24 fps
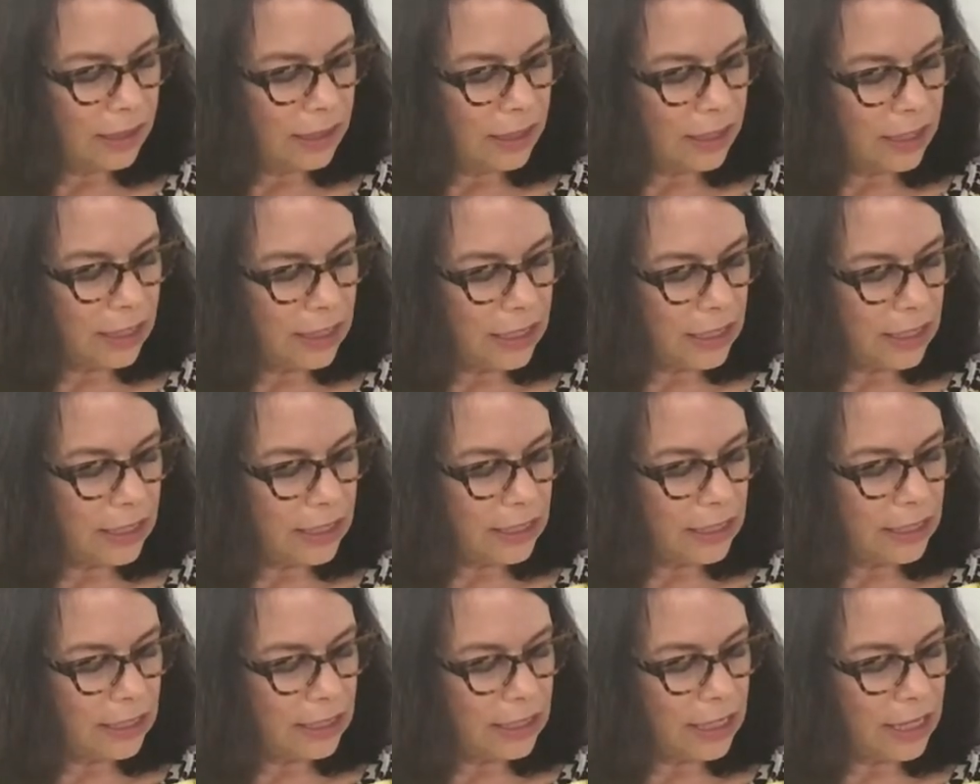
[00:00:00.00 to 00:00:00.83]

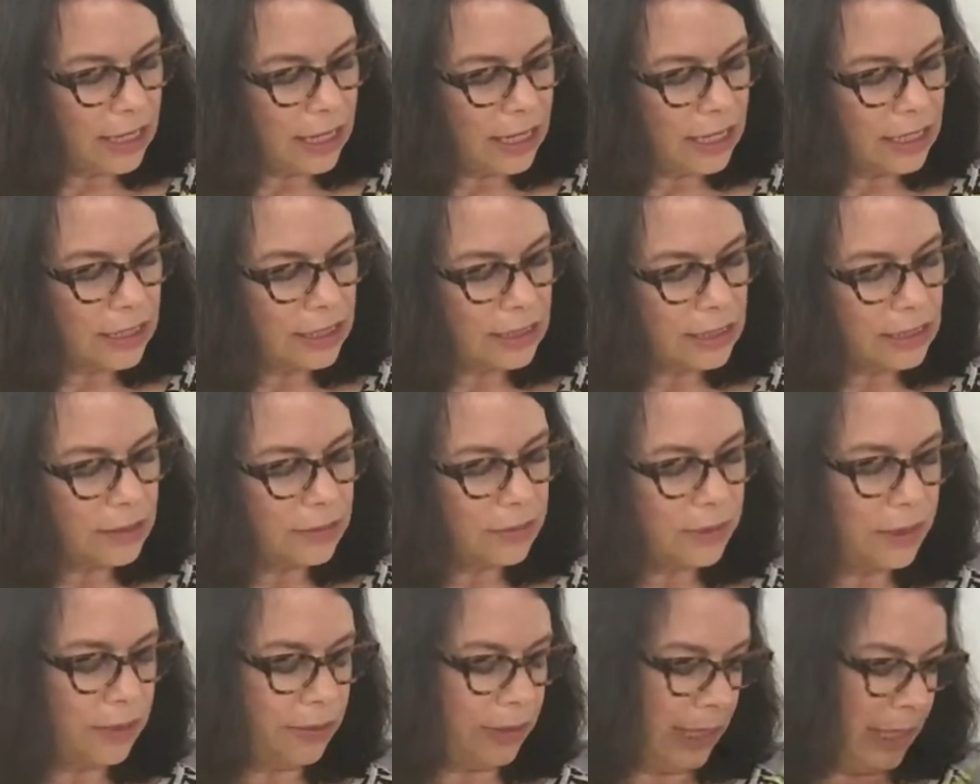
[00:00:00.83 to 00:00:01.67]
And next,
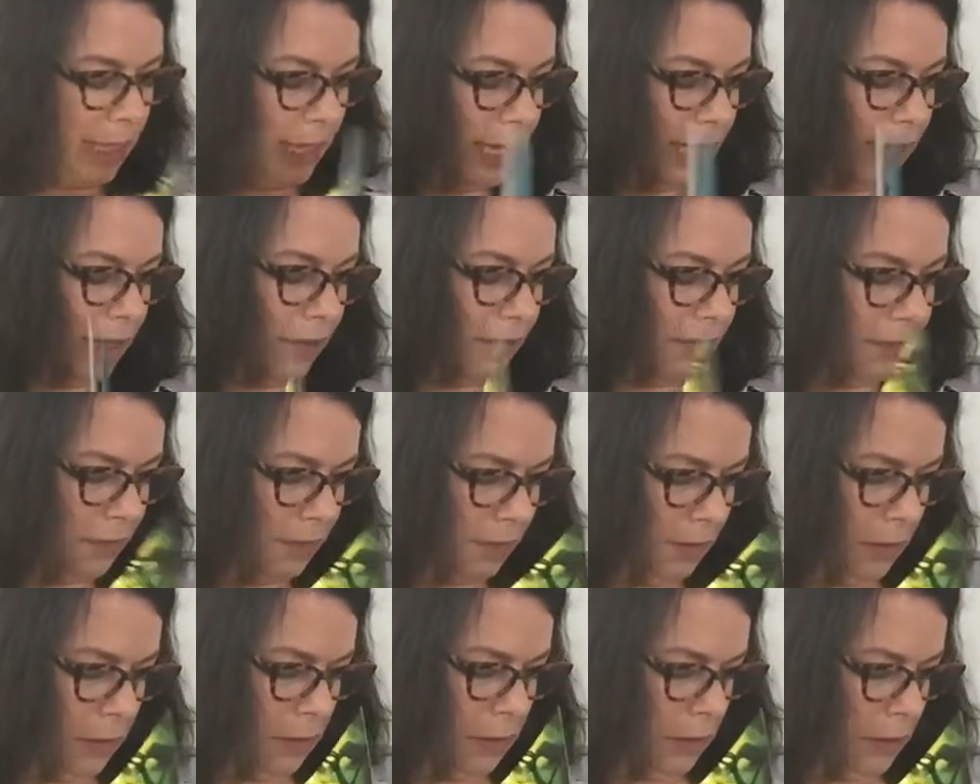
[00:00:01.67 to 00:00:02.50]
what do we have?
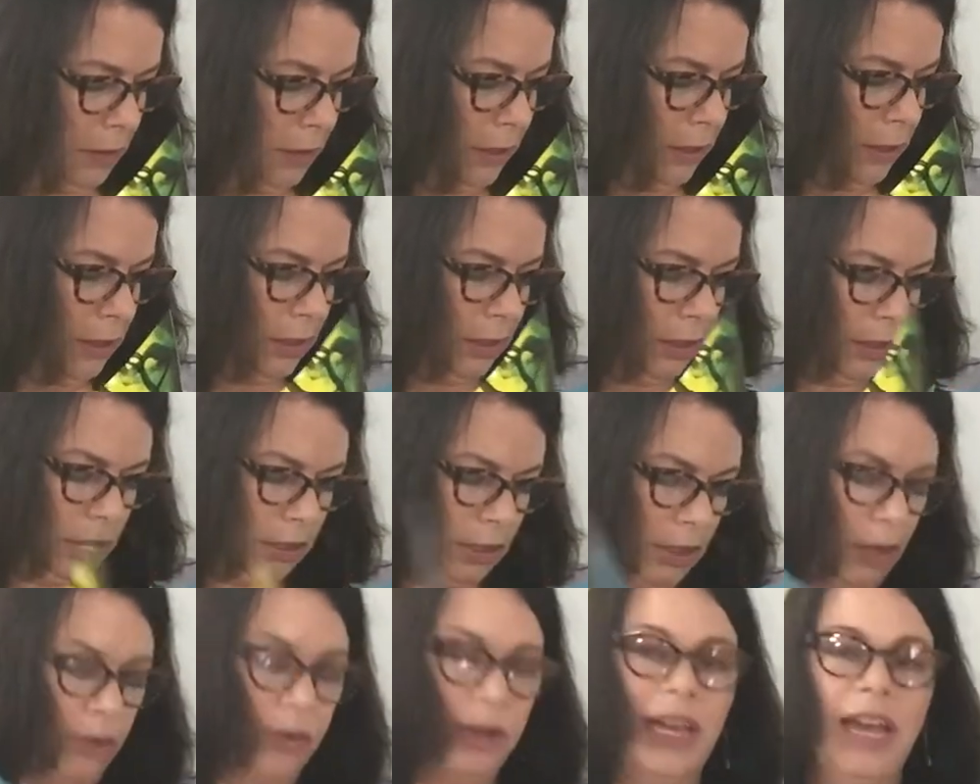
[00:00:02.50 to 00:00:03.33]

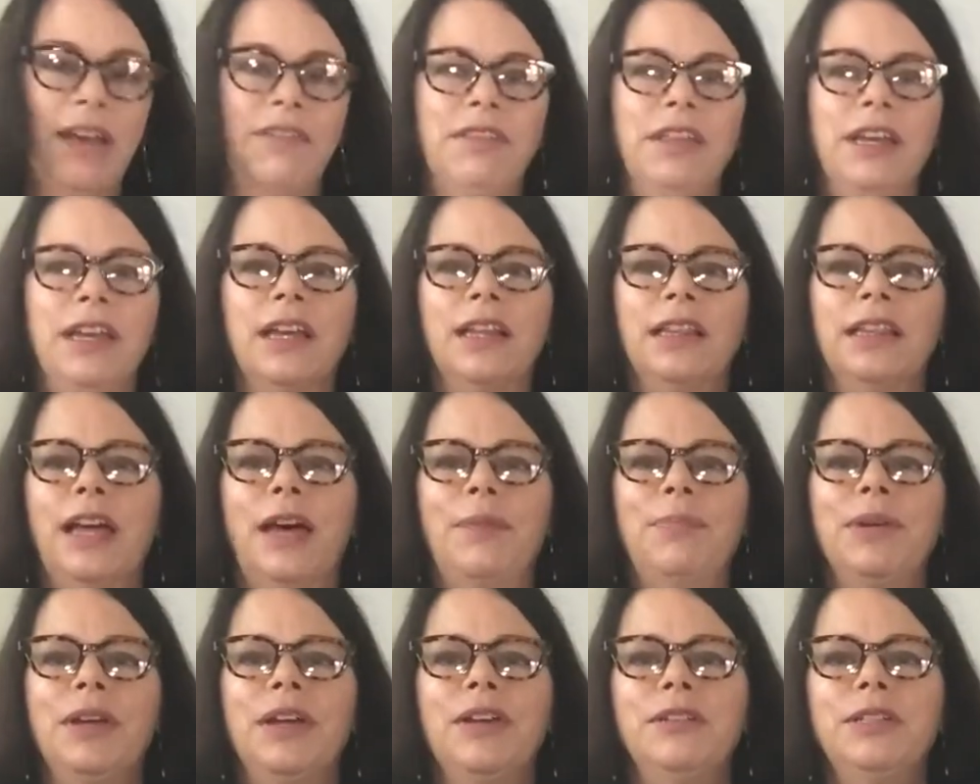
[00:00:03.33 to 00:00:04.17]
Oh, we have the
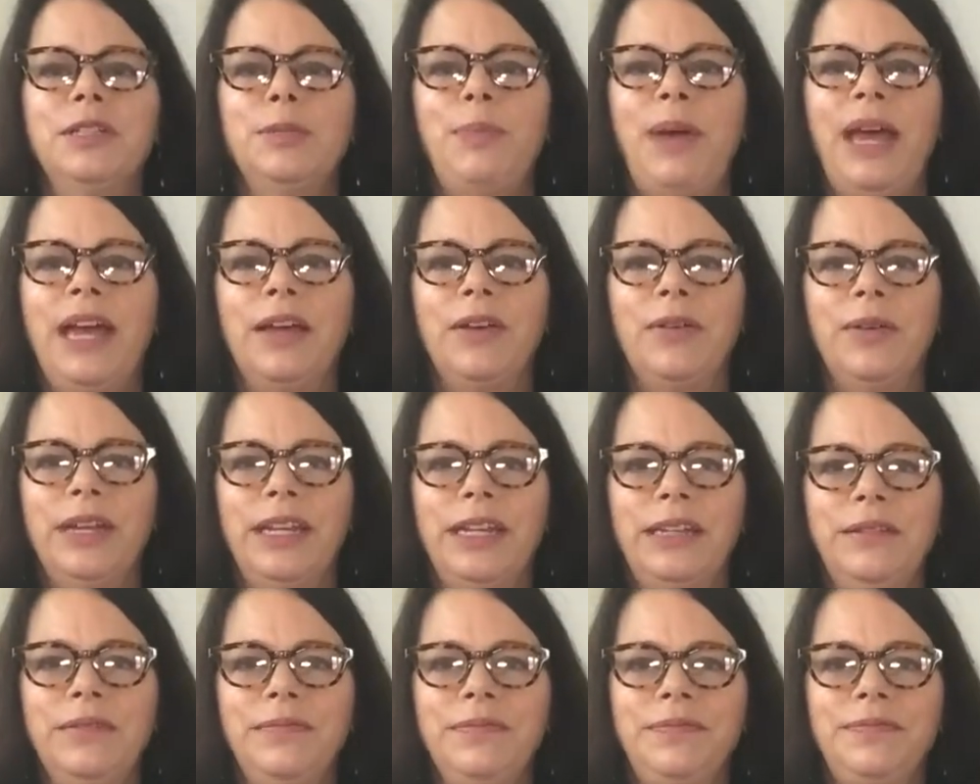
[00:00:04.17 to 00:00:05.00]
Galapagos penguin.